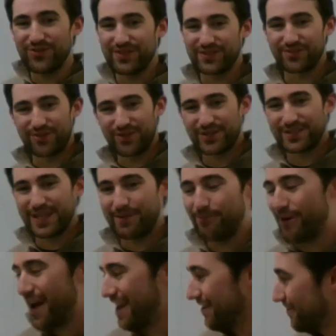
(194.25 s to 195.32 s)
in sort of the same
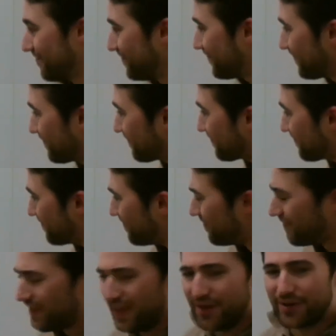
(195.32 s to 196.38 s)
way.
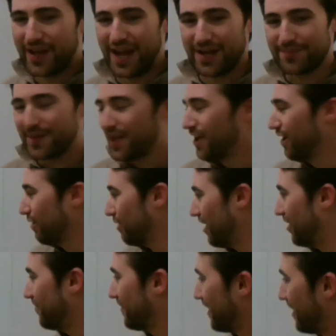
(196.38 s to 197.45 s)
Okay, well,